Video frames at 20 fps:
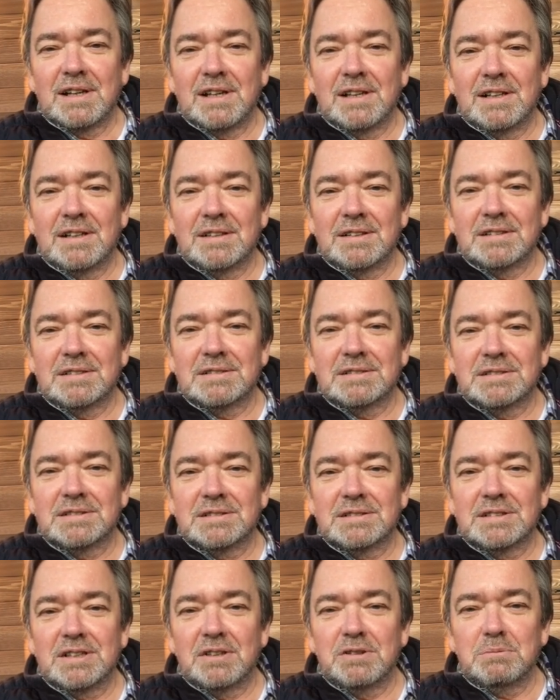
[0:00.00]
and
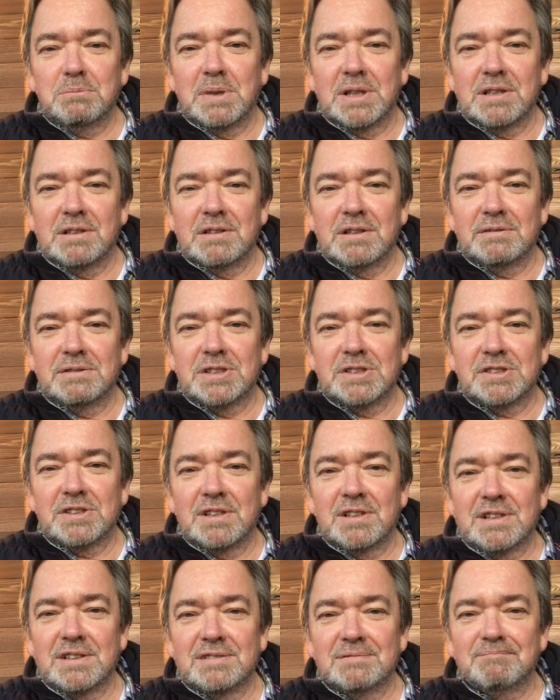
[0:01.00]
Down by the
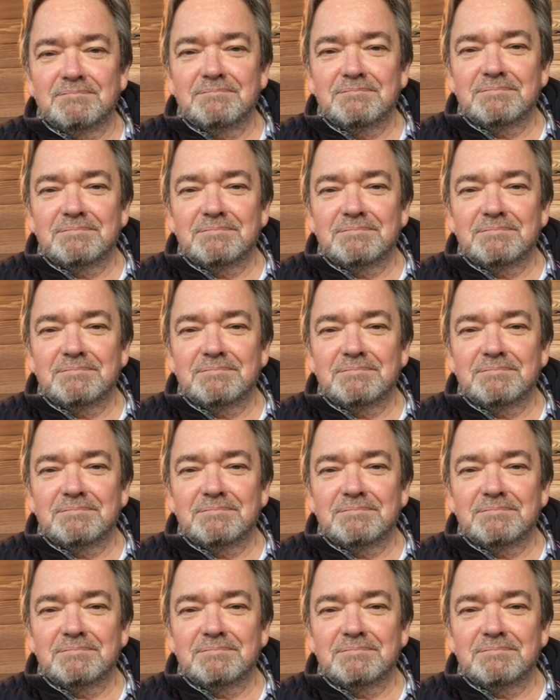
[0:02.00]
Riverside.